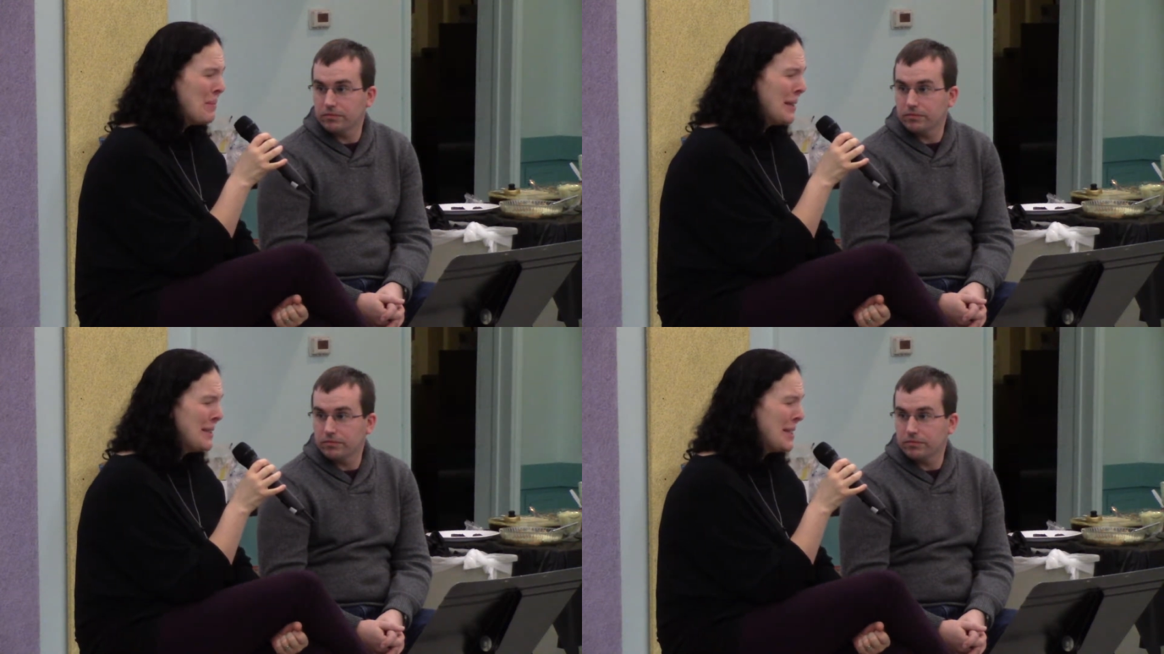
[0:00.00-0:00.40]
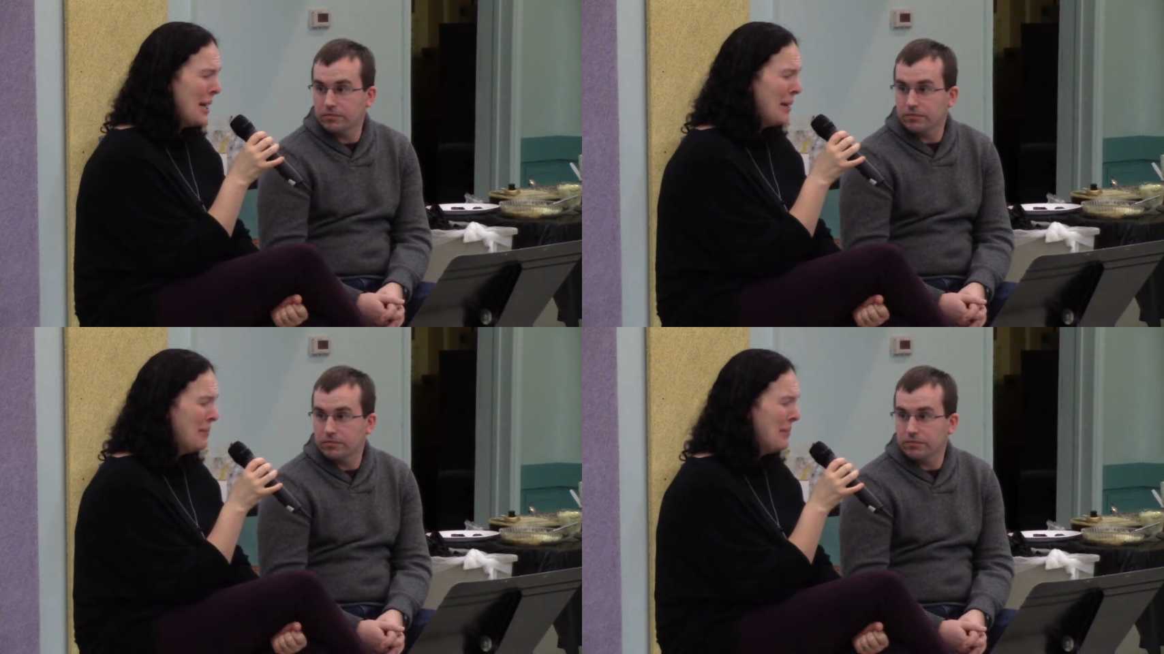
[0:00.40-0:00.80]
Speaker 1: but
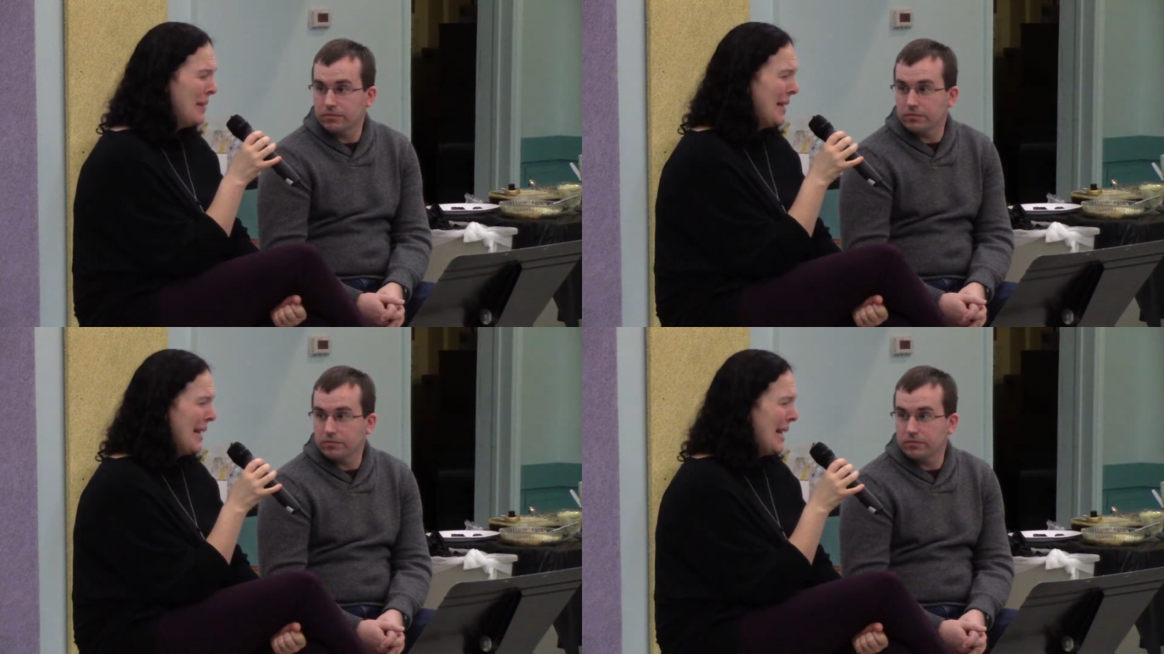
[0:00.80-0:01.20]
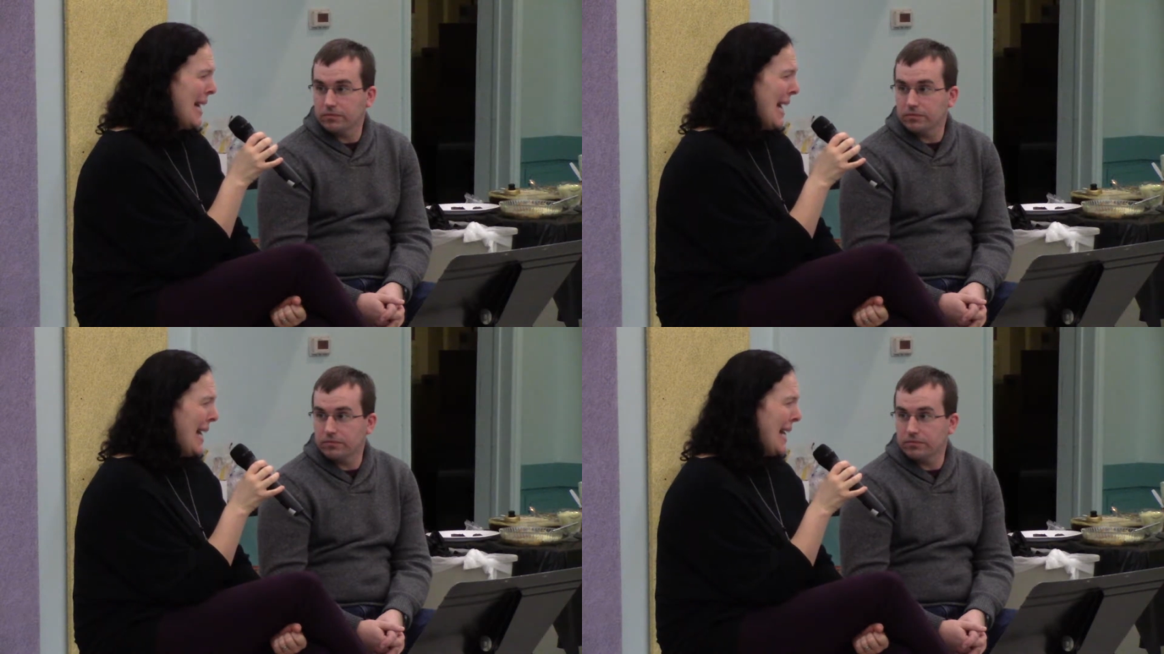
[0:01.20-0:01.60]
um,
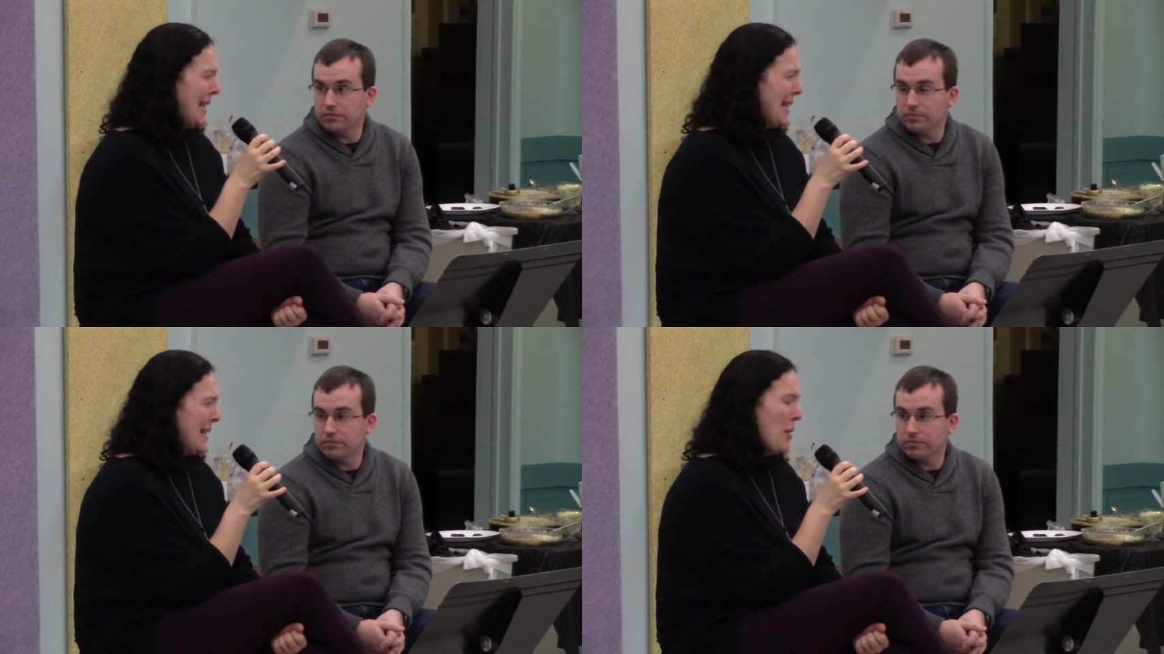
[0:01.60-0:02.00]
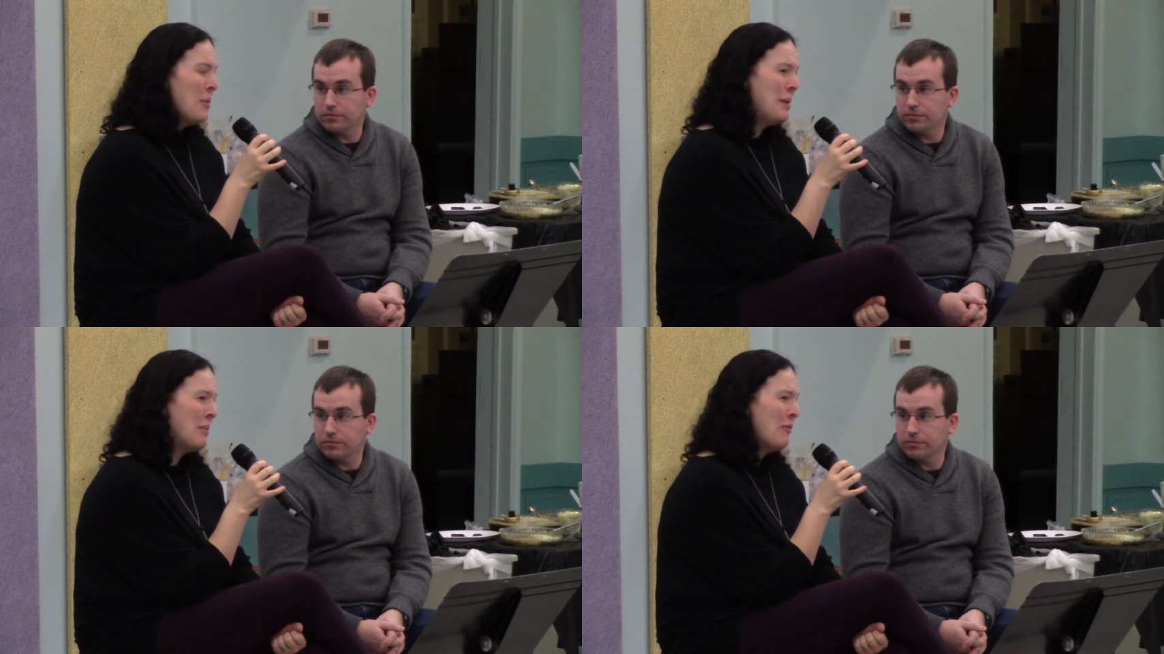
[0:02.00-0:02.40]
uh,
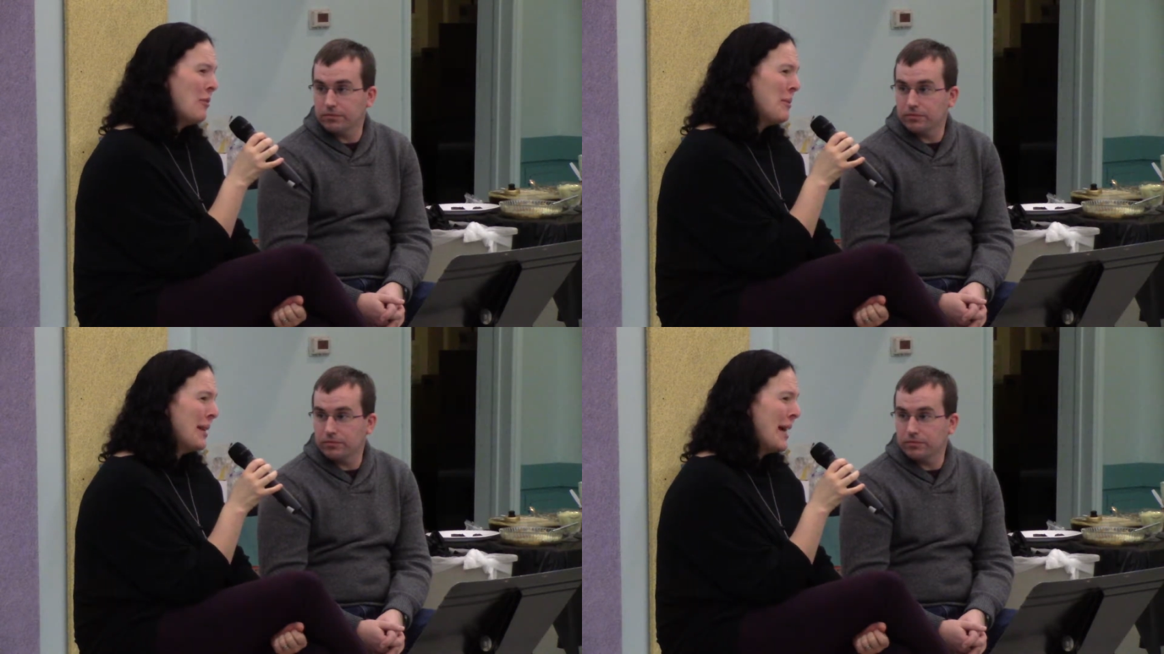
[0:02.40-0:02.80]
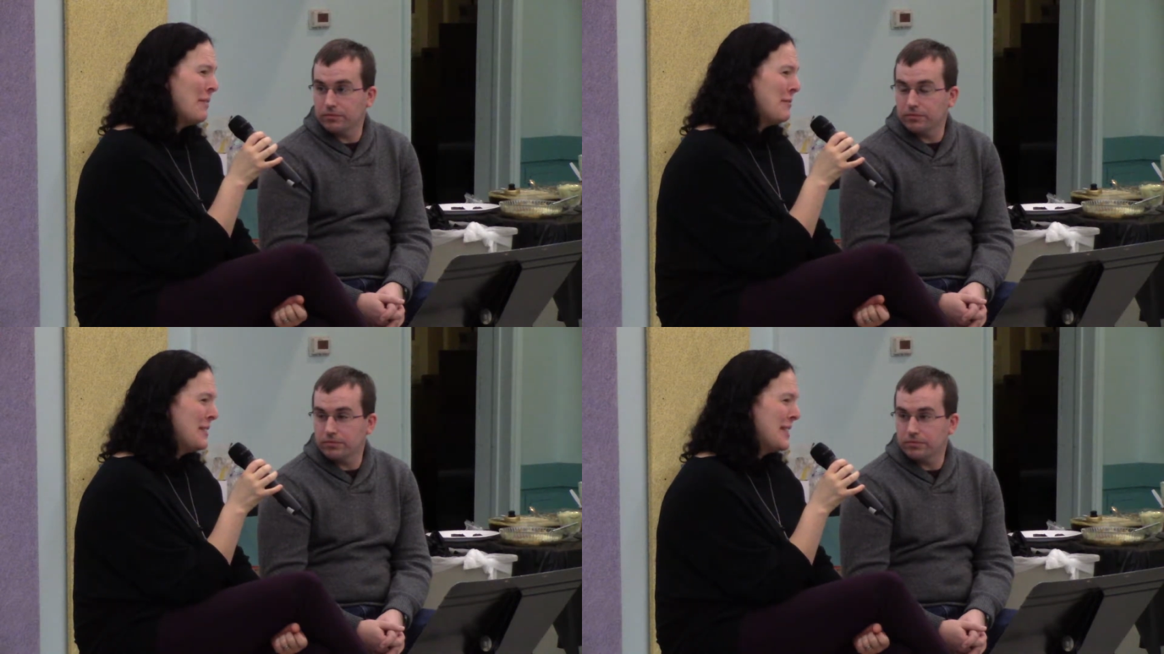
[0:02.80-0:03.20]
a week before we
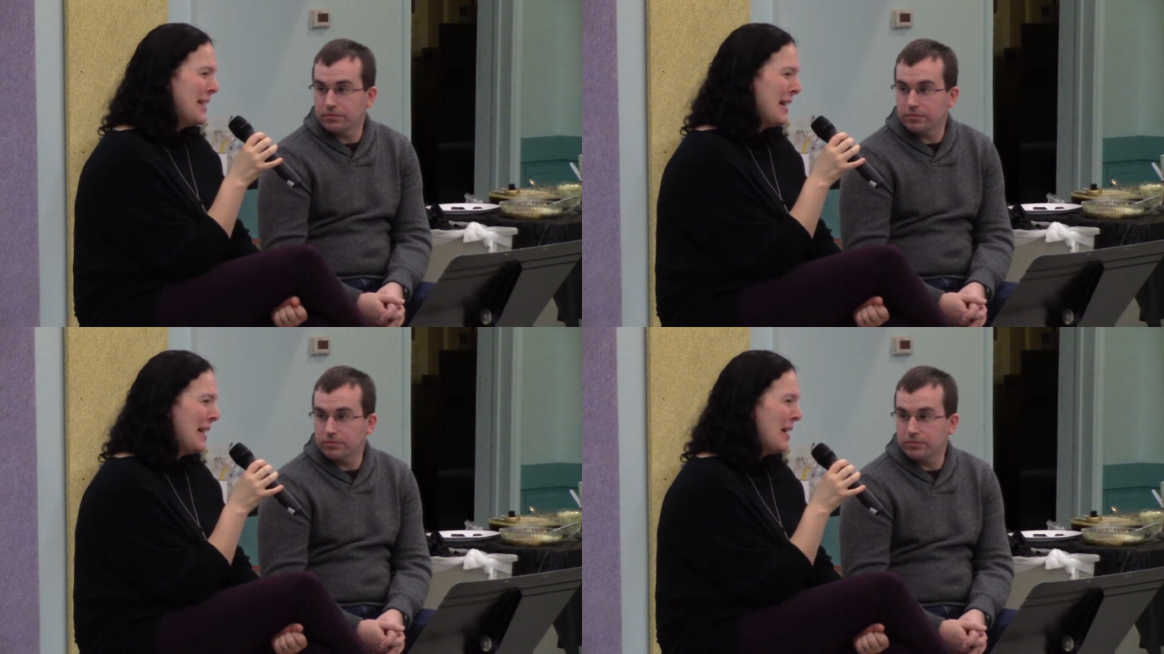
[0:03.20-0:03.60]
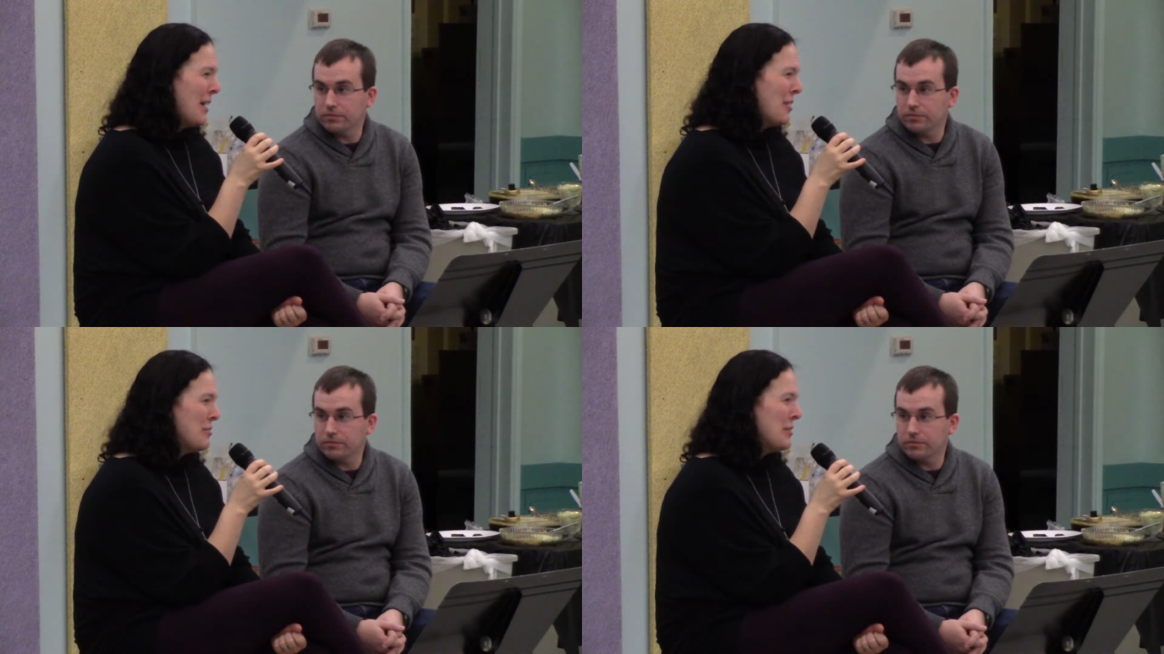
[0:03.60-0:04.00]
left, uh,
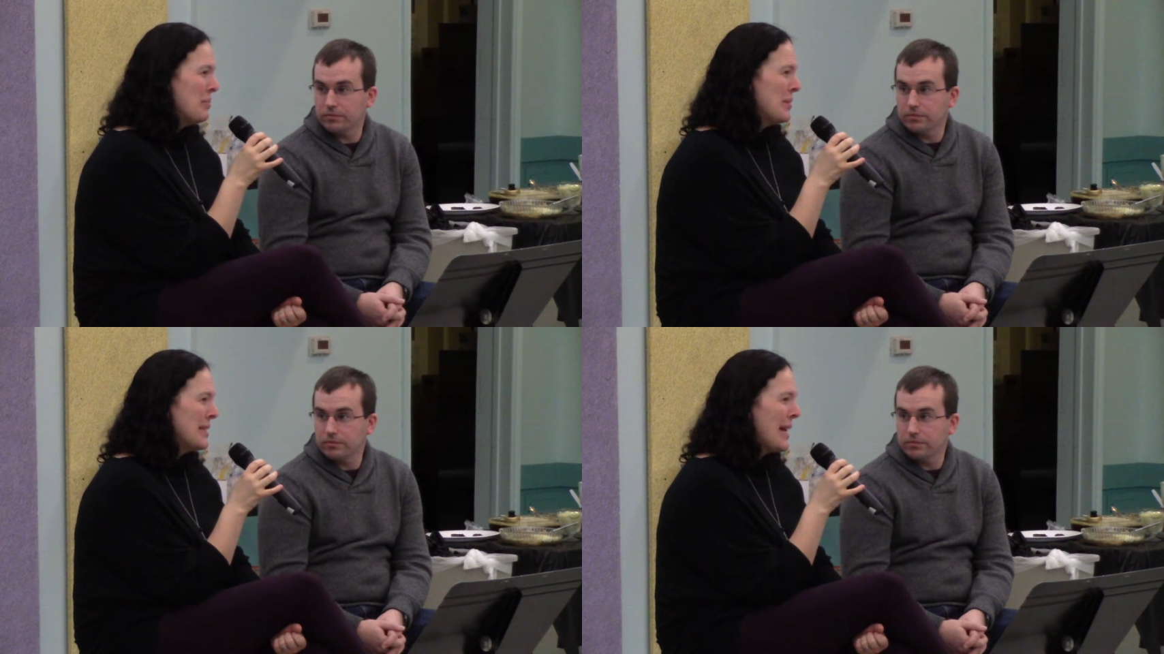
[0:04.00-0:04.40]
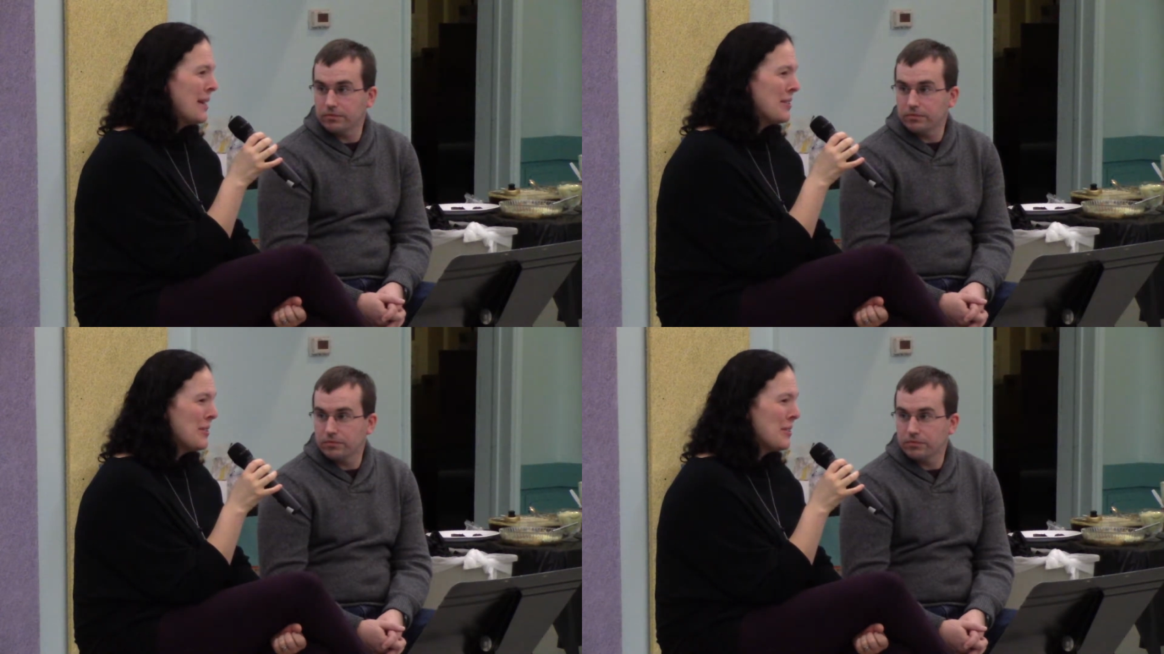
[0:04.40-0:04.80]
our trip was
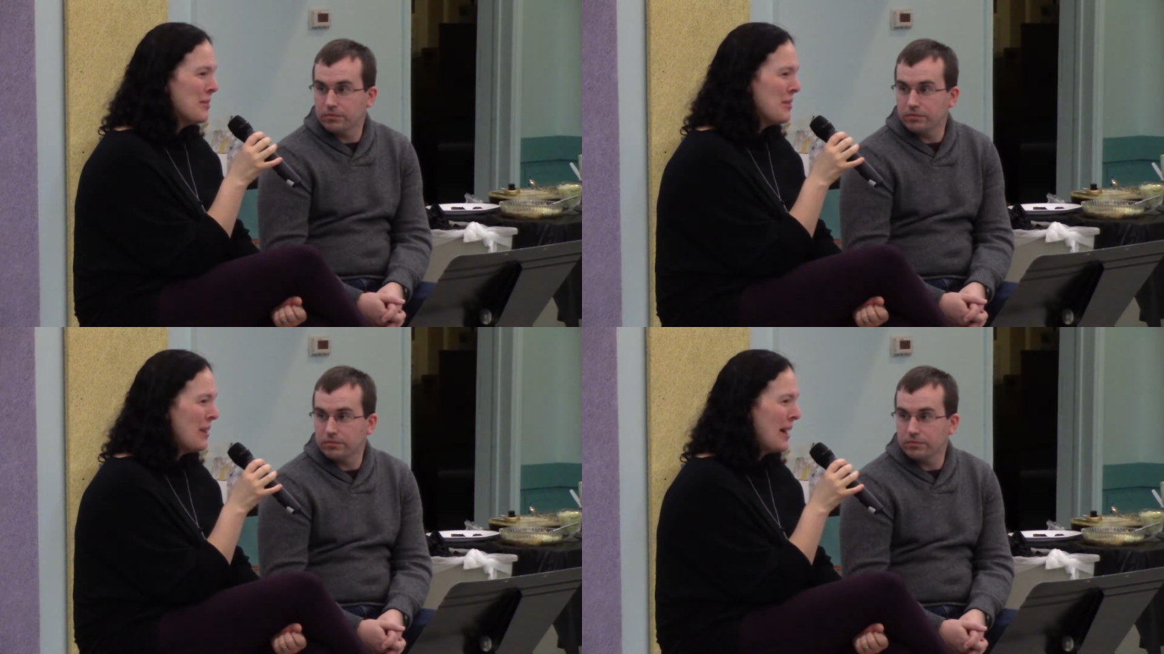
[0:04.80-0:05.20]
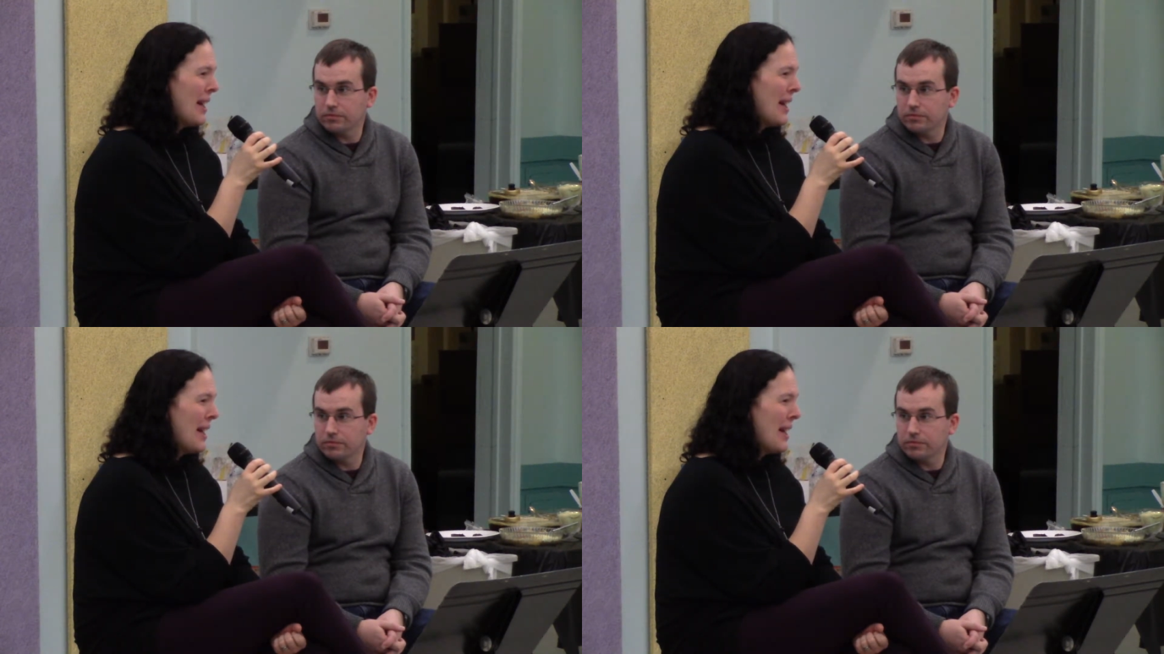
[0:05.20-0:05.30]
canceled,